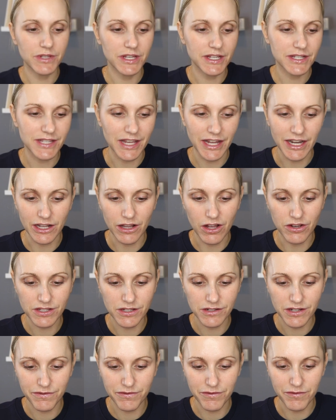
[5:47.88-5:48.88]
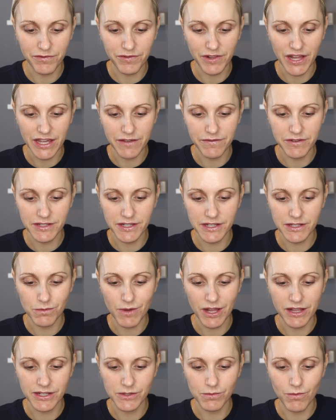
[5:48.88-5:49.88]
this in lots of different flavours as
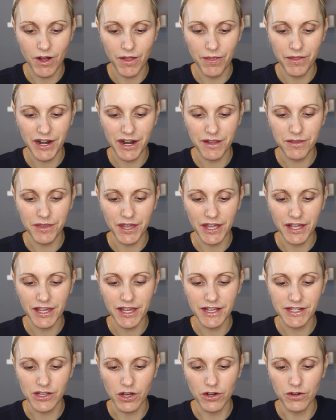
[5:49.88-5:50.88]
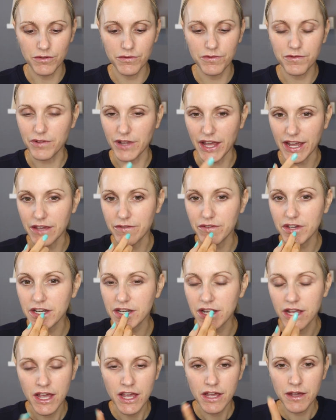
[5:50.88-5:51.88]
well as one that I think is unflavored.
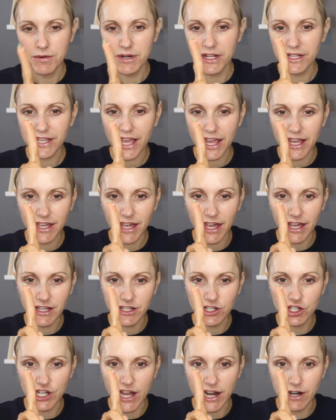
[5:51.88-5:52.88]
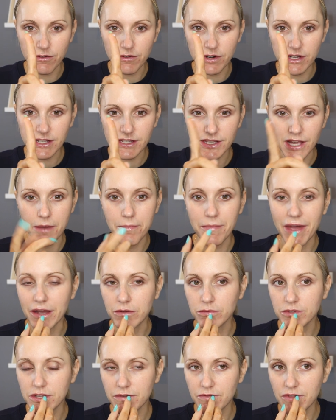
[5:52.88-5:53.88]
I'm going to take a generous
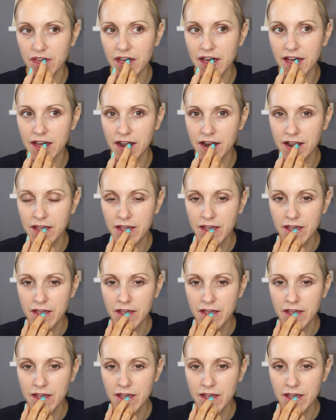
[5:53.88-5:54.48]
amount of that